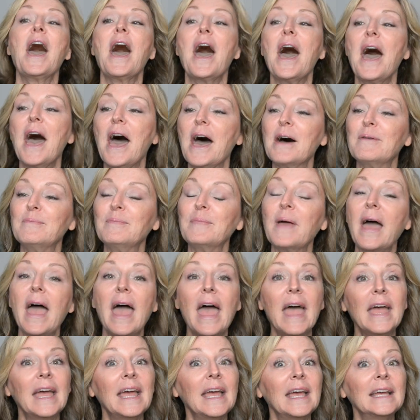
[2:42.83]
um,
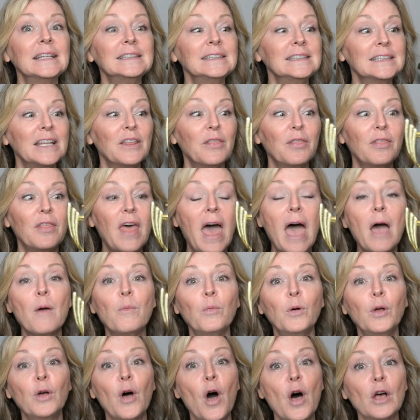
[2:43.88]
and that
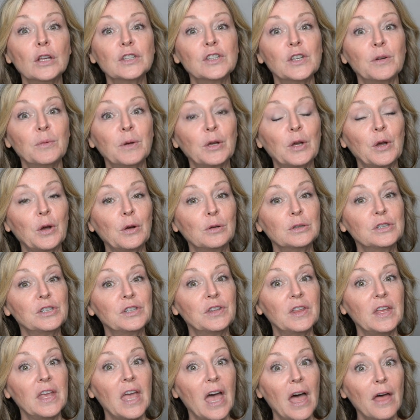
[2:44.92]
will also encourage
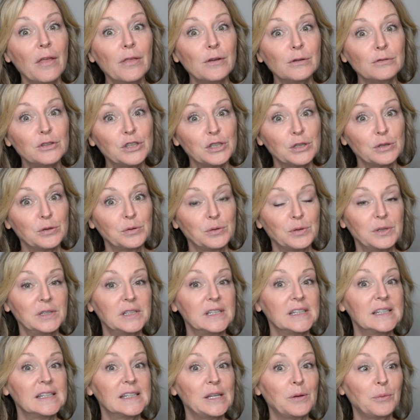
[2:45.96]
the other children
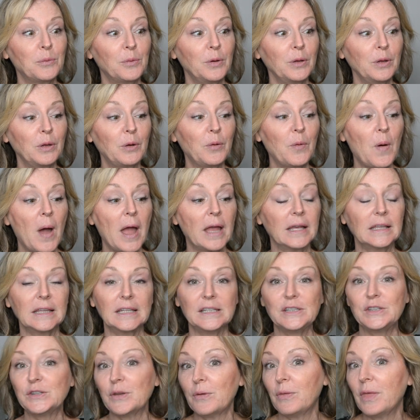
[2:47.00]
to sit really quietly
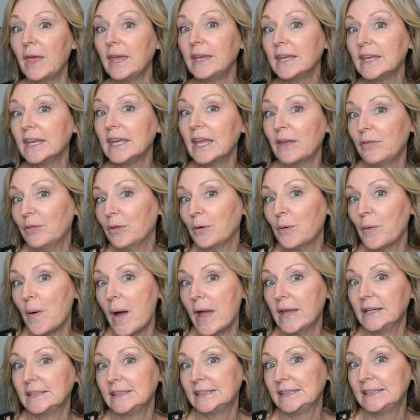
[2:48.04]
so they can get the
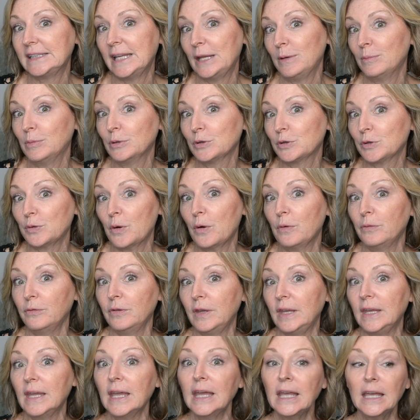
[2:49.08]
quiet table
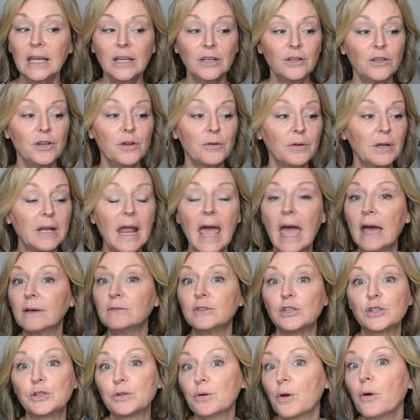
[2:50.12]
trophy. You could have
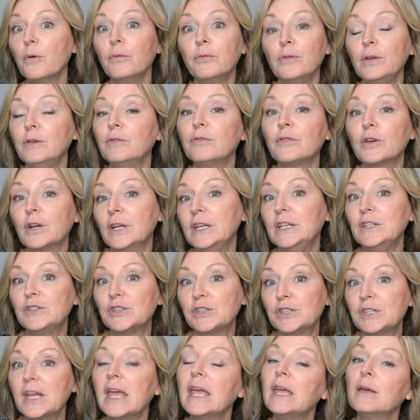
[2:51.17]
a trophy for
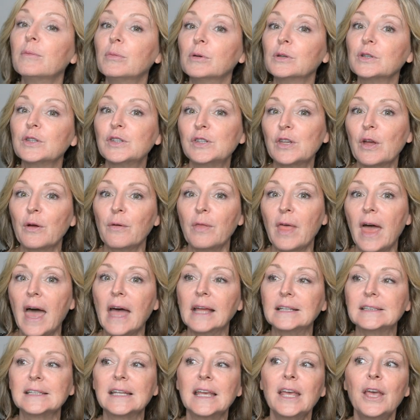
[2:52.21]
each table so
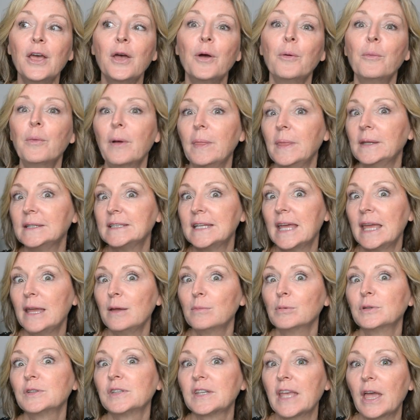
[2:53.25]
that when the
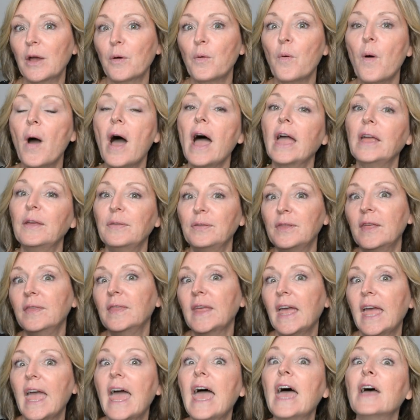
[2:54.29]
tables get quiet, then
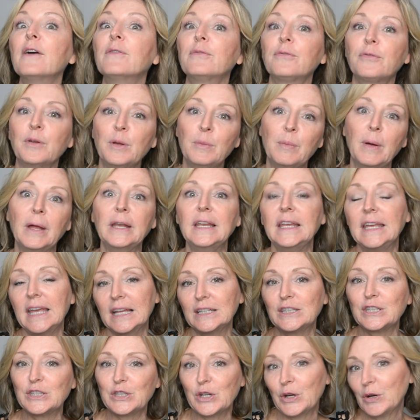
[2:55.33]
everybody
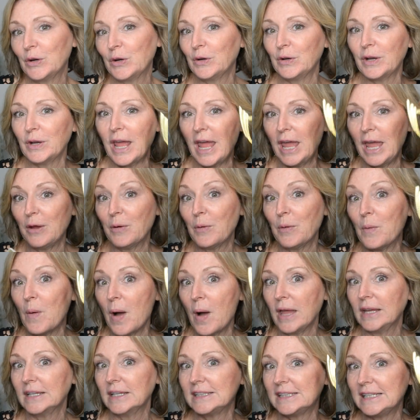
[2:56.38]
gets to earn a
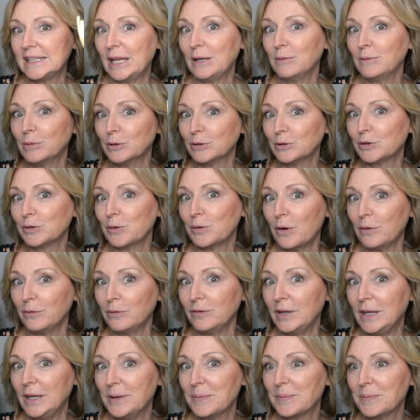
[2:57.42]
quiet table
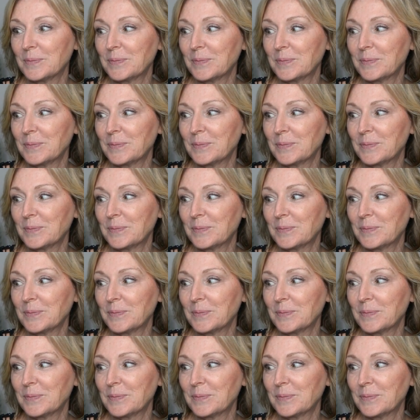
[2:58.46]
trophy.